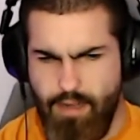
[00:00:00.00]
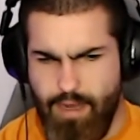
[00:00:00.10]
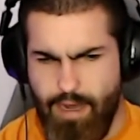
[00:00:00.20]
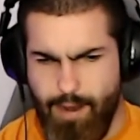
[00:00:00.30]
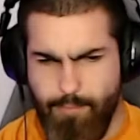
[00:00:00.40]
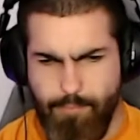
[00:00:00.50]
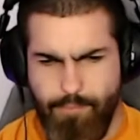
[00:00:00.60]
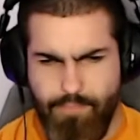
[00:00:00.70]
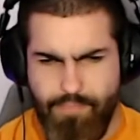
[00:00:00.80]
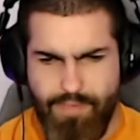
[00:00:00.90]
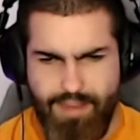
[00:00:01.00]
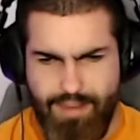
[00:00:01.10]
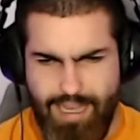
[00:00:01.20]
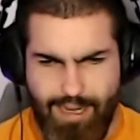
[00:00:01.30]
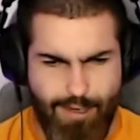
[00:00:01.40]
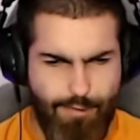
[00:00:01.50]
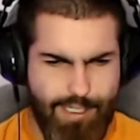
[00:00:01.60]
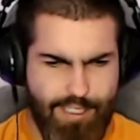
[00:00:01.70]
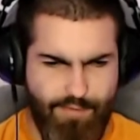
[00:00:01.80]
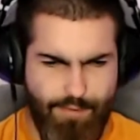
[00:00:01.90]
Yeah, good
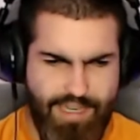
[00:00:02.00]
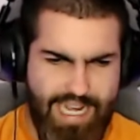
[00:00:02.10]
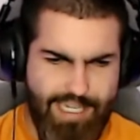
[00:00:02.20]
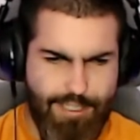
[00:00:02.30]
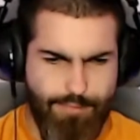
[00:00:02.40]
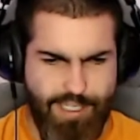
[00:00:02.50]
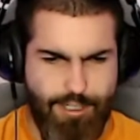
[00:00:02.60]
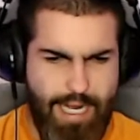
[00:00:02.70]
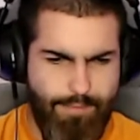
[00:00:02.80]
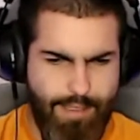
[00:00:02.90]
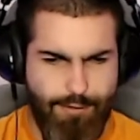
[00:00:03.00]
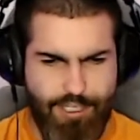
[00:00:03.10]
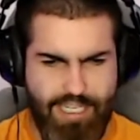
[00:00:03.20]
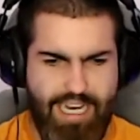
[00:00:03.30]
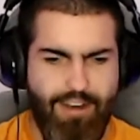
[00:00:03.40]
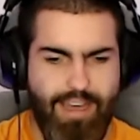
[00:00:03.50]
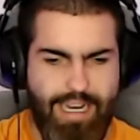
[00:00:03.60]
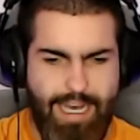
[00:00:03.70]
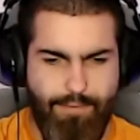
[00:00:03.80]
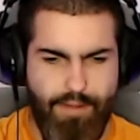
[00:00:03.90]
question from Dan. Should we draft Leo Chanel and
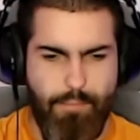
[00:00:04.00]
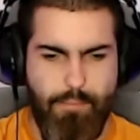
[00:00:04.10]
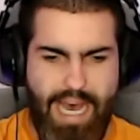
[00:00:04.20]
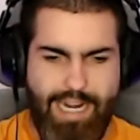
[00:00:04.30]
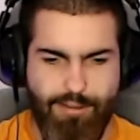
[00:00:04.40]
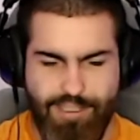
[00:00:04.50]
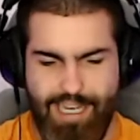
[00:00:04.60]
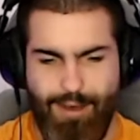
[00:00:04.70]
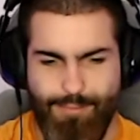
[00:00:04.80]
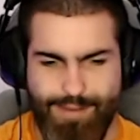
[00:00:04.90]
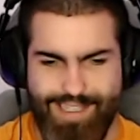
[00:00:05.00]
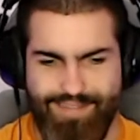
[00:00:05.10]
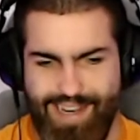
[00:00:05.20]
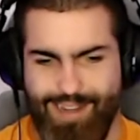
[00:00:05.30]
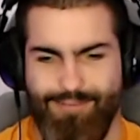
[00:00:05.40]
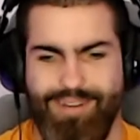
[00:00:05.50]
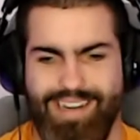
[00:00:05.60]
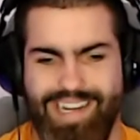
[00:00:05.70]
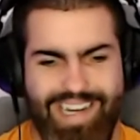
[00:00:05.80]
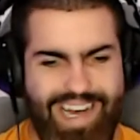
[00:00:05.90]
have them battle to help his development?
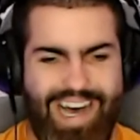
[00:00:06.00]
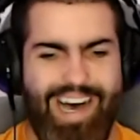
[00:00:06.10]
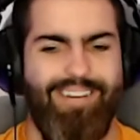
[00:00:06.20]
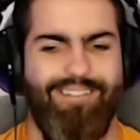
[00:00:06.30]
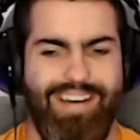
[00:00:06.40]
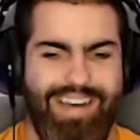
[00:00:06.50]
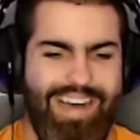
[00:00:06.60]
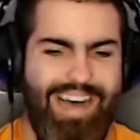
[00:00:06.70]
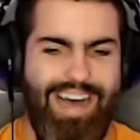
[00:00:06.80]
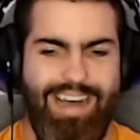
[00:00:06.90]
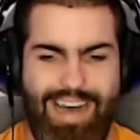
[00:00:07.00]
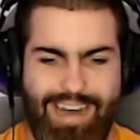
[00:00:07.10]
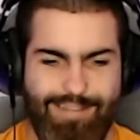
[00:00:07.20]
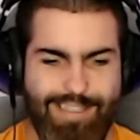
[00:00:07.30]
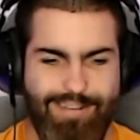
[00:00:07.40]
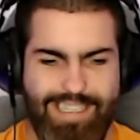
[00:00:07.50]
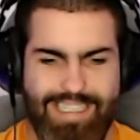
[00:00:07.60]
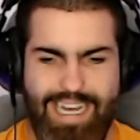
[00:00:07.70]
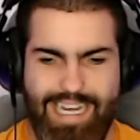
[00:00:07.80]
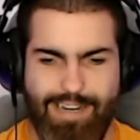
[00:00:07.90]
I was always
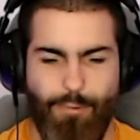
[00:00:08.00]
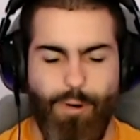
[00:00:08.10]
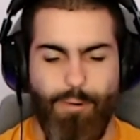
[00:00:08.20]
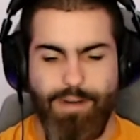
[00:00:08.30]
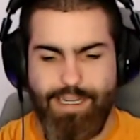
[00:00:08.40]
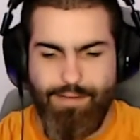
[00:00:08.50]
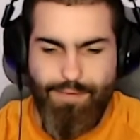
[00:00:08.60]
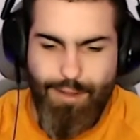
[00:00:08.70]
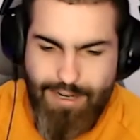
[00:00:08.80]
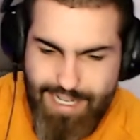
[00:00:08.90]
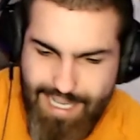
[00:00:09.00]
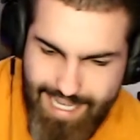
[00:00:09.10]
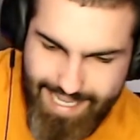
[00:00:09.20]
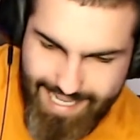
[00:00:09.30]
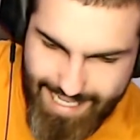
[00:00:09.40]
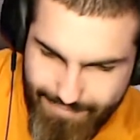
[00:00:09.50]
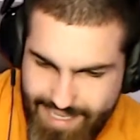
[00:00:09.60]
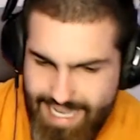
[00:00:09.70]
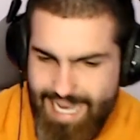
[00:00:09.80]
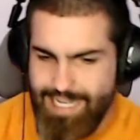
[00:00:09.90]
saying, what would it have looked like if
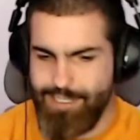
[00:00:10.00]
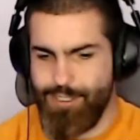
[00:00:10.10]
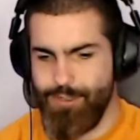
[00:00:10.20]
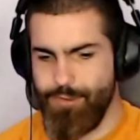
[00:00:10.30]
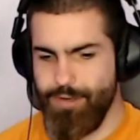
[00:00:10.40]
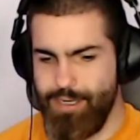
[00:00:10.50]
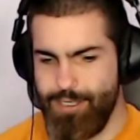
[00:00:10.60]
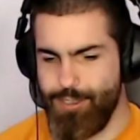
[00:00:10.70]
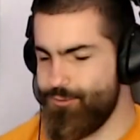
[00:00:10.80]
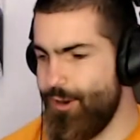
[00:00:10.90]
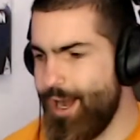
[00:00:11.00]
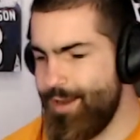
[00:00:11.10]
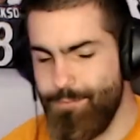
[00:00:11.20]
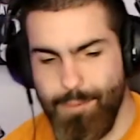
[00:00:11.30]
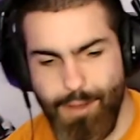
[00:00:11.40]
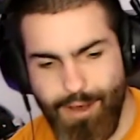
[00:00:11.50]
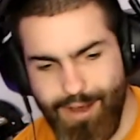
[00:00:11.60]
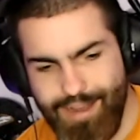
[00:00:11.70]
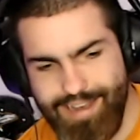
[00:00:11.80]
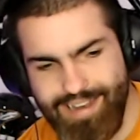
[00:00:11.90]
he had to drive
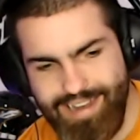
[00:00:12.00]
block,